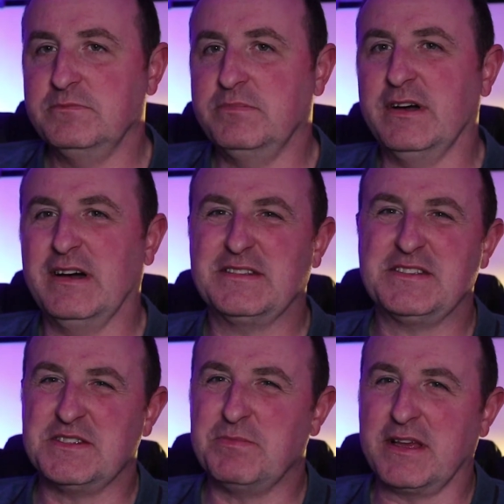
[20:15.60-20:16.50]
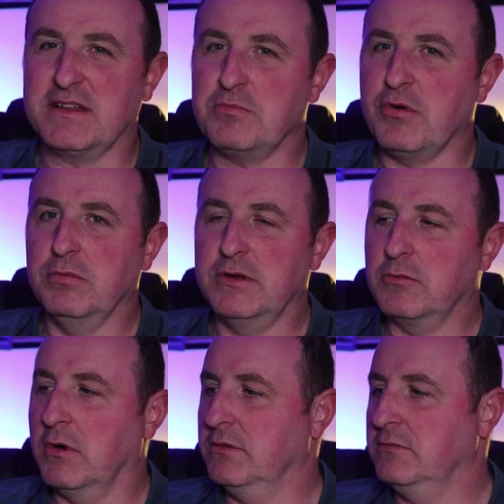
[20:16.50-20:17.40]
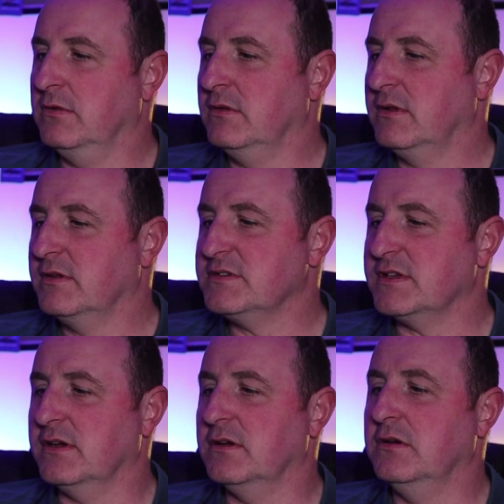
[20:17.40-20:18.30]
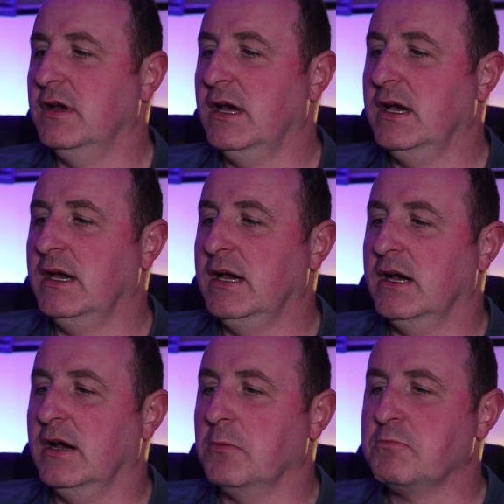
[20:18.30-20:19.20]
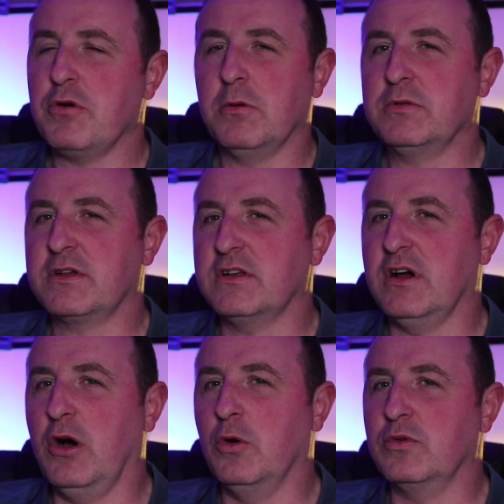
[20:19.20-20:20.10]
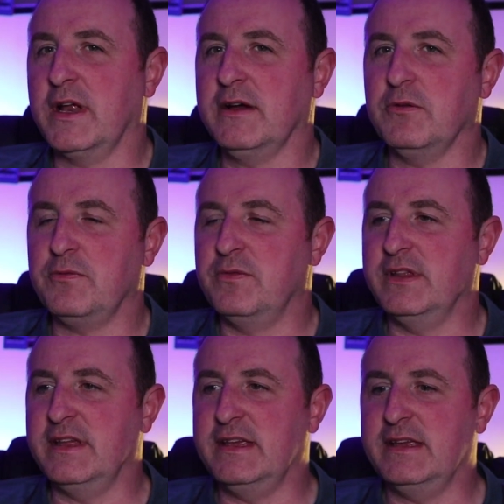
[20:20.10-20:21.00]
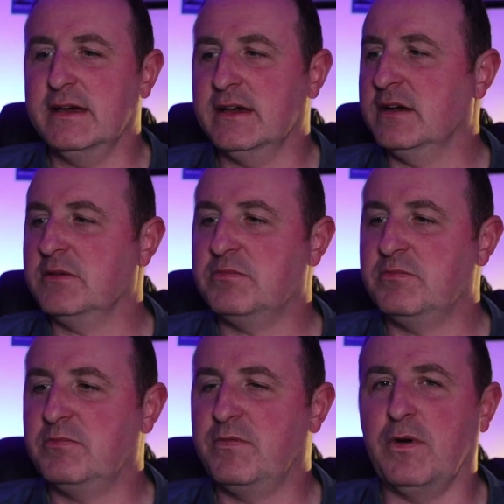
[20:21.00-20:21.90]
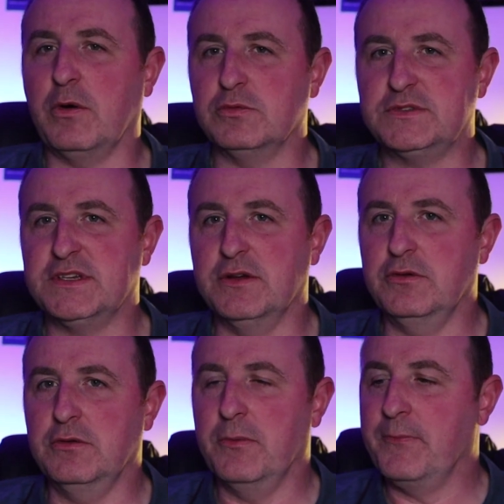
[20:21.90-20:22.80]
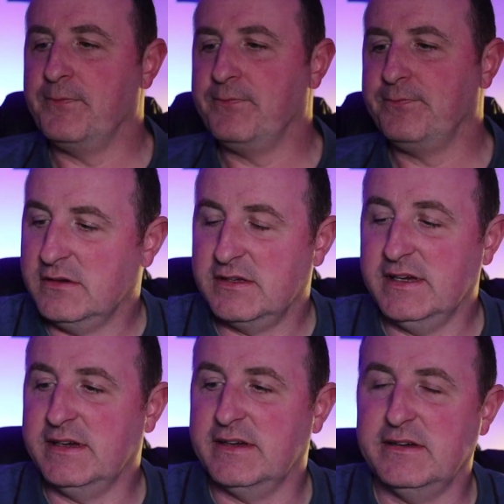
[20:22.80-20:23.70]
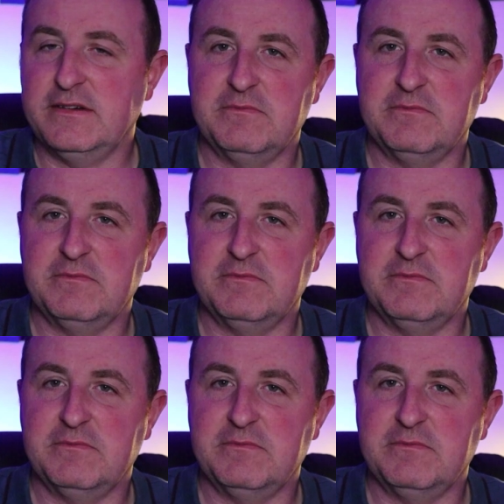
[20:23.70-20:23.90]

But I suspect they probably won't. So I'm probably going to hold out for the Fold 2. Yeah,